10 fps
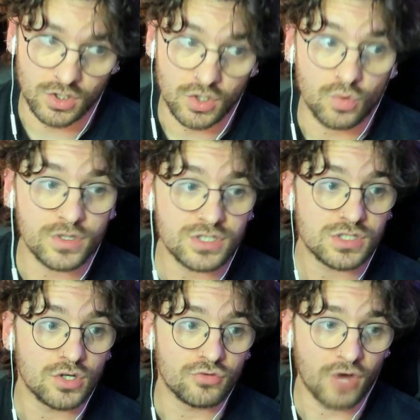which
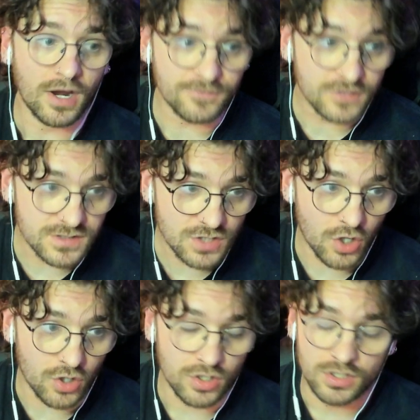rightfully
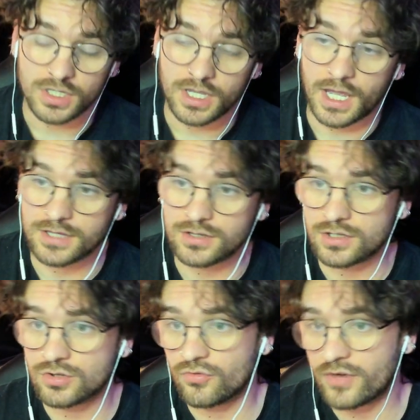so. And
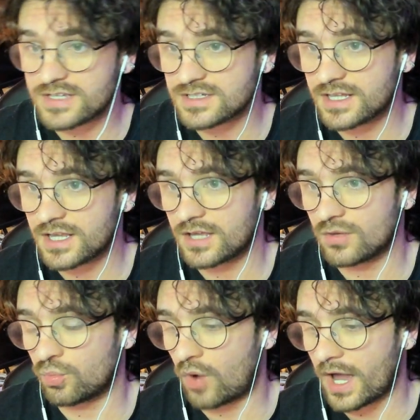the reason
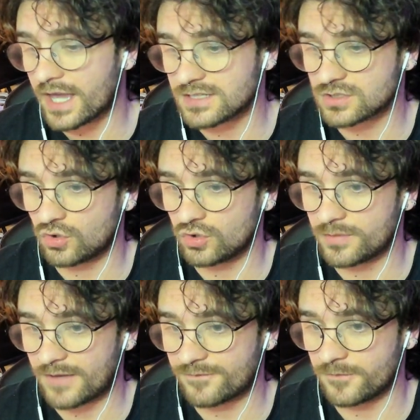why he's called them
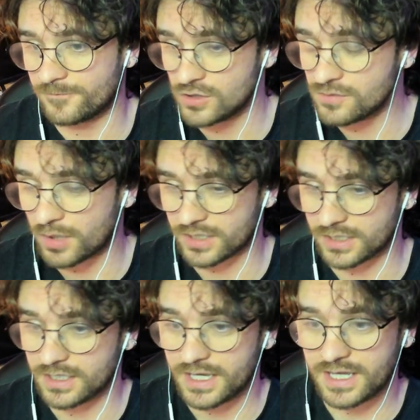out for view botting
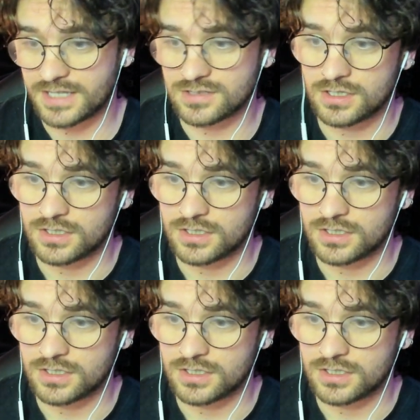is